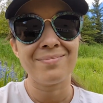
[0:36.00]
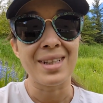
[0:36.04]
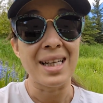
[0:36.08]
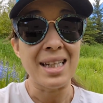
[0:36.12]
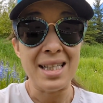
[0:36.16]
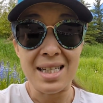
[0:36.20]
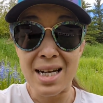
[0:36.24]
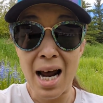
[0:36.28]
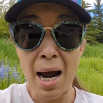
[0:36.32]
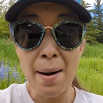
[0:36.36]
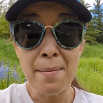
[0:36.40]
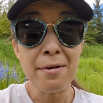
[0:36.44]

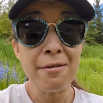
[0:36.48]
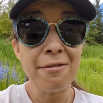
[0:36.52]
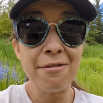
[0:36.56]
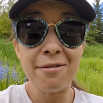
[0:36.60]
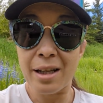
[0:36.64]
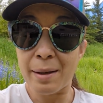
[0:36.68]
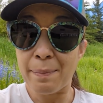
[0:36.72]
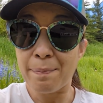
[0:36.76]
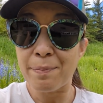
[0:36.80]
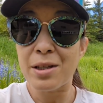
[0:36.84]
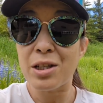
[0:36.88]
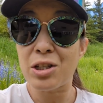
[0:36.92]
It's time to
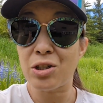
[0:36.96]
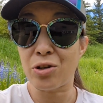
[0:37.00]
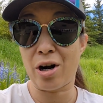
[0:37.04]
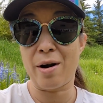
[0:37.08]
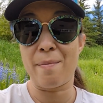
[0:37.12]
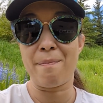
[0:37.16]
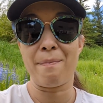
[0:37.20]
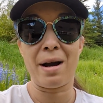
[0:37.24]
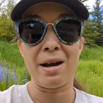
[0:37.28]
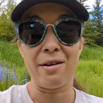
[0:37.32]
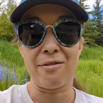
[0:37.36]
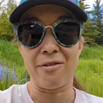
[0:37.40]
flip the
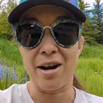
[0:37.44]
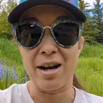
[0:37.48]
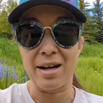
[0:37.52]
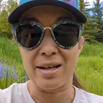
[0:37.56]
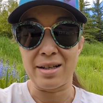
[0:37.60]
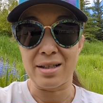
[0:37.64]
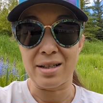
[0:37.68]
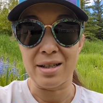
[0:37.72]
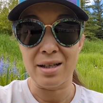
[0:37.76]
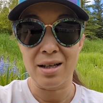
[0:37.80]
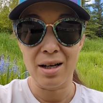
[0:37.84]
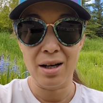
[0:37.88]
script, my
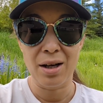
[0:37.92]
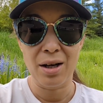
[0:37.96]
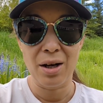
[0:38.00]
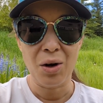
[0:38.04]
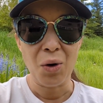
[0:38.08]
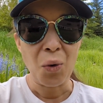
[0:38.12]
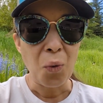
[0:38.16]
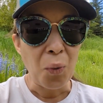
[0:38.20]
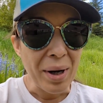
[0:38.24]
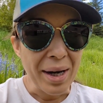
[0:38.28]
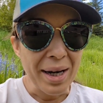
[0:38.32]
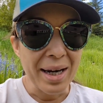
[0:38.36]
friend.
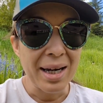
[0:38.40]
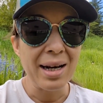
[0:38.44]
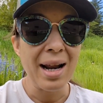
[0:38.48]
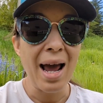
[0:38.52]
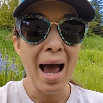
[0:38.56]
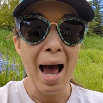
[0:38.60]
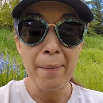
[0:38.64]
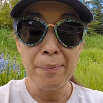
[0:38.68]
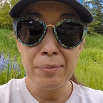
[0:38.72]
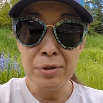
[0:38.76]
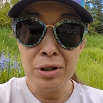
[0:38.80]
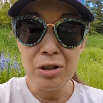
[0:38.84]
We can
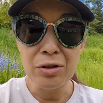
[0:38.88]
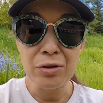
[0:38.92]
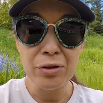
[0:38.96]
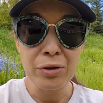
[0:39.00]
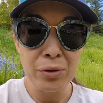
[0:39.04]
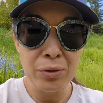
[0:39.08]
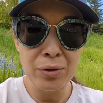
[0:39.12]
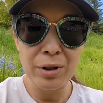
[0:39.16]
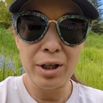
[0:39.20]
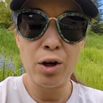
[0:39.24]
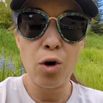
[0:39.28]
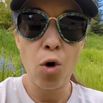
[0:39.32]

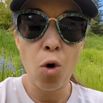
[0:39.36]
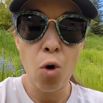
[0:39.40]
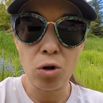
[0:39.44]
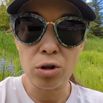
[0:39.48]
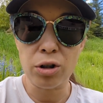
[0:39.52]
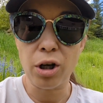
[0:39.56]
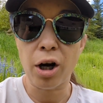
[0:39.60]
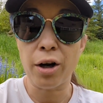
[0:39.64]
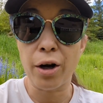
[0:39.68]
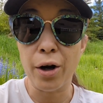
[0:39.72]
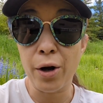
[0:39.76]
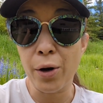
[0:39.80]
absolutely
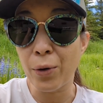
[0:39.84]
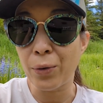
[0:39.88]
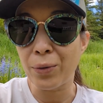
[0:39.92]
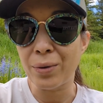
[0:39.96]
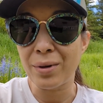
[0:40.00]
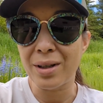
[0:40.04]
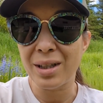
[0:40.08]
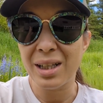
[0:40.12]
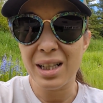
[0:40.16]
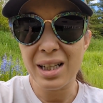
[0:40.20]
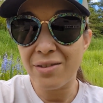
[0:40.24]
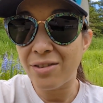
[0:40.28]
hold our
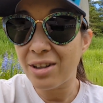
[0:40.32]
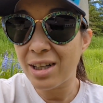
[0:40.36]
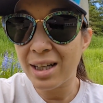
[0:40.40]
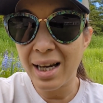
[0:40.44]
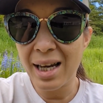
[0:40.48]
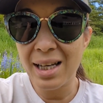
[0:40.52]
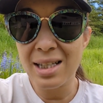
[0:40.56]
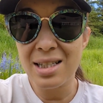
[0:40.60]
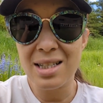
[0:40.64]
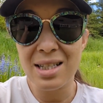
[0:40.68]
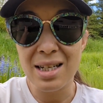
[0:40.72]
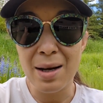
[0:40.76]
own, even
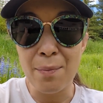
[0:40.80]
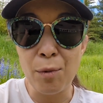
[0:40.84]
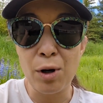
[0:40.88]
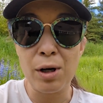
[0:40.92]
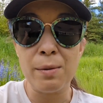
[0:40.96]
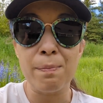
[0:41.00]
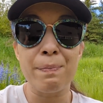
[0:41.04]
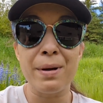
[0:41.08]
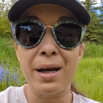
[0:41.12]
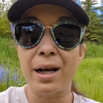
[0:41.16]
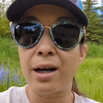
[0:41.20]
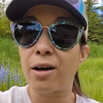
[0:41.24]
against
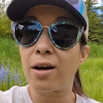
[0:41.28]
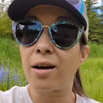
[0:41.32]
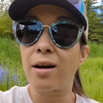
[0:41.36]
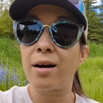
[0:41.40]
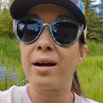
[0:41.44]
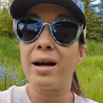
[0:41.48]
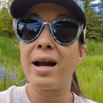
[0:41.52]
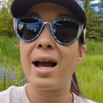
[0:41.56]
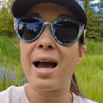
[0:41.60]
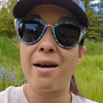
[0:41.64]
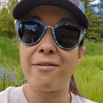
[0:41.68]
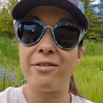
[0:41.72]
someone
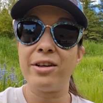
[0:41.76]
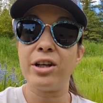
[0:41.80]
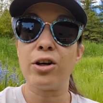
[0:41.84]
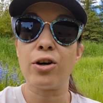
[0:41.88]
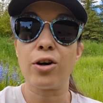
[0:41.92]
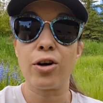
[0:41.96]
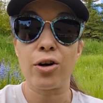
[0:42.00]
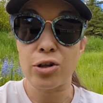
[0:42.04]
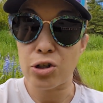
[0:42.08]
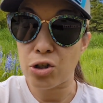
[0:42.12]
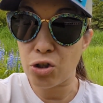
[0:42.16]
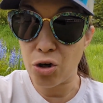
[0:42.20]
bigger,
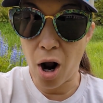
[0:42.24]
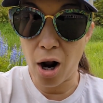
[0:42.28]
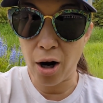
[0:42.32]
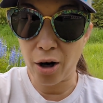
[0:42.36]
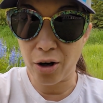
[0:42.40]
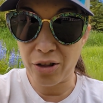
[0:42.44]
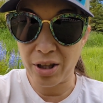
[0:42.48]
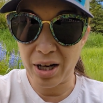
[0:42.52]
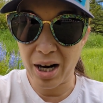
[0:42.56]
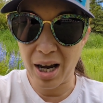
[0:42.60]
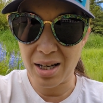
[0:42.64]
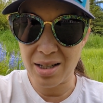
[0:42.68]
heavier, or
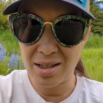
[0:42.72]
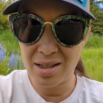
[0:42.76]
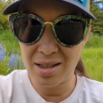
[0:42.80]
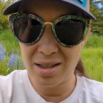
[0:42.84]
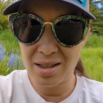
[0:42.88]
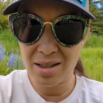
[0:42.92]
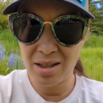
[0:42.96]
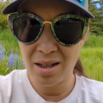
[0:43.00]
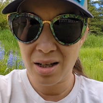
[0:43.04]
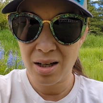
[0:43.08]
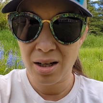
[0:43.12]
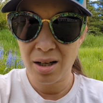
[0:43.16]
stronger than
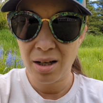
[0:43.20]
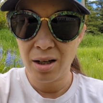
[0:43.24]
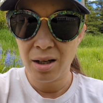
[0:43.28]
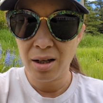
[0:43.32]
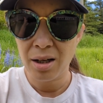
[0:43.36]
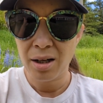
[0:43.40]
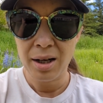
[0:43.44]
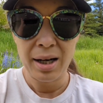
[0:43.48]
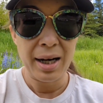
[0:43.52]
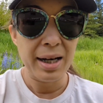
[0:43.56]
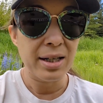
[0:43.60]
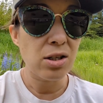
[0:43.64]
us.
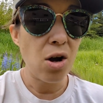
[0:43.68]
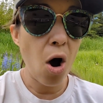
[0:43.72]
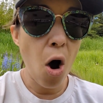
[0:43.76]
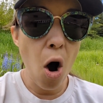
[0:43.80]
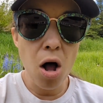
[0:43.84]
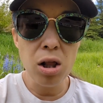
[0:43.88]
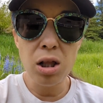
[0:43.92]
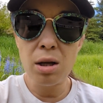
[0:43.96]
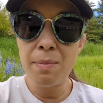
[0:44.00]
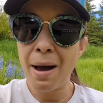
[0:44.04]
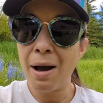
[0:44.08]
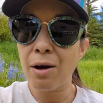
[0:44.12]
It's
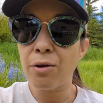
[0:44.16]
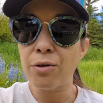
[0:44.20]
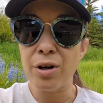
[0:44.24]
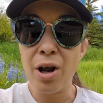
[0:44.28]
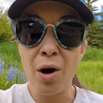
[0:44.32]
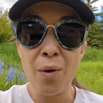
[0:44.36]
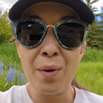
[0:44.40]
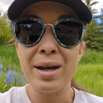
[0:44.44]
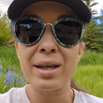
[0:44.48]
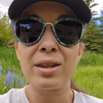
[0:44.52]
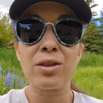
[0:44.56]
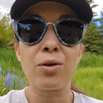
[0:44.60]
all about
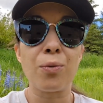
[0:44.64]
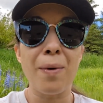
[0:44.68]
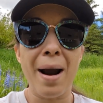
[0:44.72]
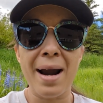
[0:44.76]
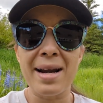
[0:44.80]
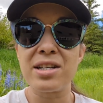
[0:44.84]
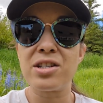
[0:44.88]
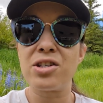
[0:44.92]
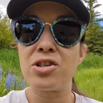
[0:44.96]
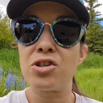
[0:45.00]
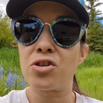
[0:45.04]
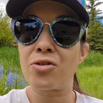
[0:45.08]
knowing the
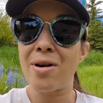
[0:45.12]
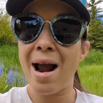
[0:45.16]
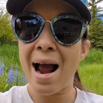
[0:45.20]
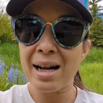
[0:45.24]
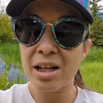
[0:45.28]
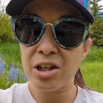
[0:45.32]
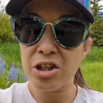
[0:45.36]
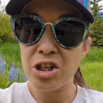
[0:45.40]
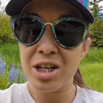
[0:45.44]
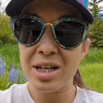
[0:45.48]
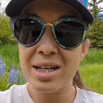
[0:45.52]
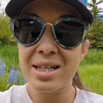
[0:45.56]
right
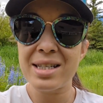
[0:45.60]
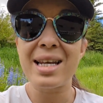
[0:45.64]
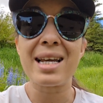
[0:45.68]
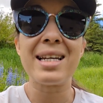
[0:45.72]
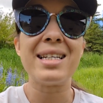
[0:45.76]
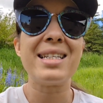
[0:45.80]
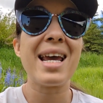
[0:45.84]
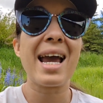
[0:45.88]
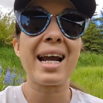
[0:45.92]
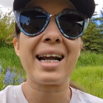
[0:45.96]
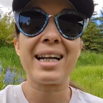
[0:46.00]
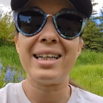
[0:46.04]
strategies
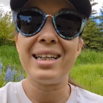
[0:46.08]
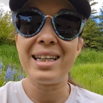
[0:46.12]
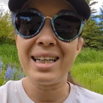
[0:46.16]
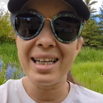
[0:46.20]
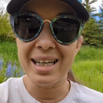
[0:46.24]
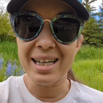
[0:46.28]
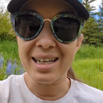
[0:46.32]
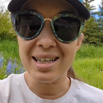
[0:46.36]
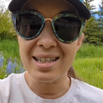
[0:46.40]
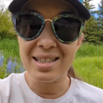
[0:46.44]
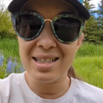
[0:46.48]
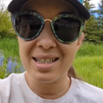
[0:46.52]
and
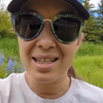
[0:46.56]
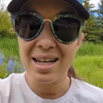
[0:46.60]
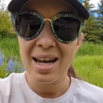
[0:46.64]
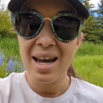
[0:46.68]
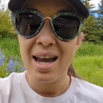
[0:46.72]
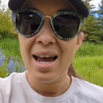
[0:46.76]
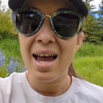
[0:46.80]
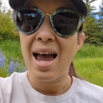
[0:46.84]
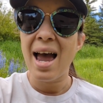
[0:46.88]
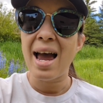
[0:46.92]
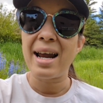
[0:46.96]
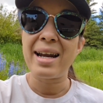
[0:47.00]
techniques
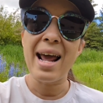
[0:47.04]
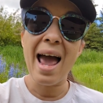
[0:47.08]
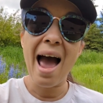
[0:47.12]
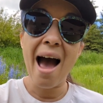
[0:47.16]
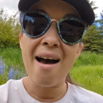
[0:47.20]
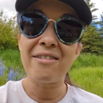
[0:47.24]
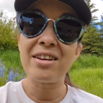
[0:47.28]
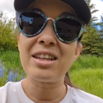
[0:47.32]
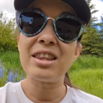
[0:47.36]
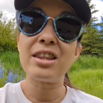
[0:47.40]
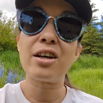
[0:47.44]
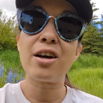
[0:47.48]
and
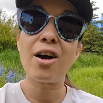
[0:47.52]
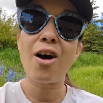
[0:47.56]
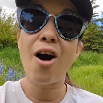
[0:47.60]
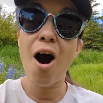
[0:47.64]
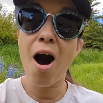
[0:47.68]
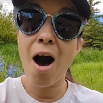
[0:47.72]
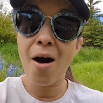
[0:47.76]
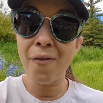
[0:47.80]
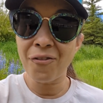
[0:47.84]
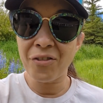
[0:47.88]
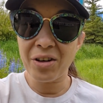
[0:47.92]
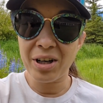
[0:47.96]
having the
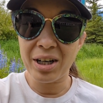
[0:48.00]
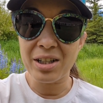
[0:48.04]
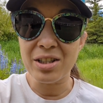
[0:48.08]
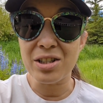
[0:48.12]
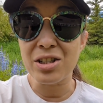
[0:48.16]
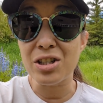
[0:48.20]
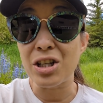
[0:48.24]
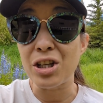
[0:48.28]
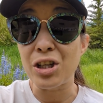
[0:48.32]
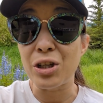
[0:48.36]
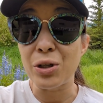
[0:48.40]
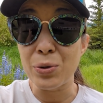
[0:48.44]

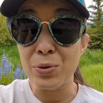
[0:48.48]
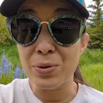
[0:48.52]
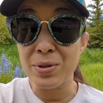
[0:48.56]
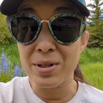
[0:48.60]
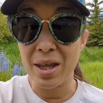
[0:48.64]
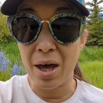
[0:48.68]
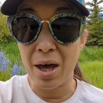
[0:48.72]
confidence to use